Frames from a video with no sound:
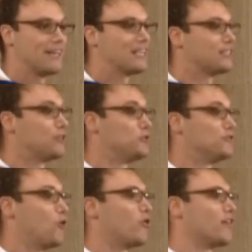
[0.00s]
Yes, he
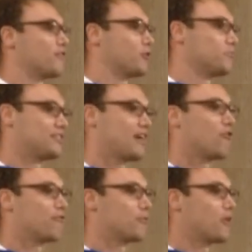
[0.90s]
was voting for
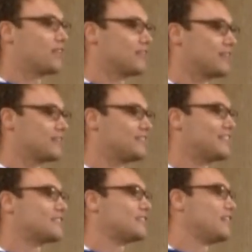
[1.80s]
himself for president
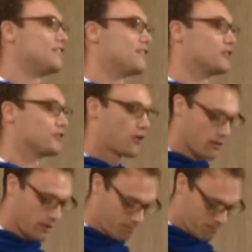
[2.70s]
16 years
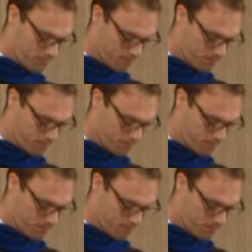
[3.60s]
early.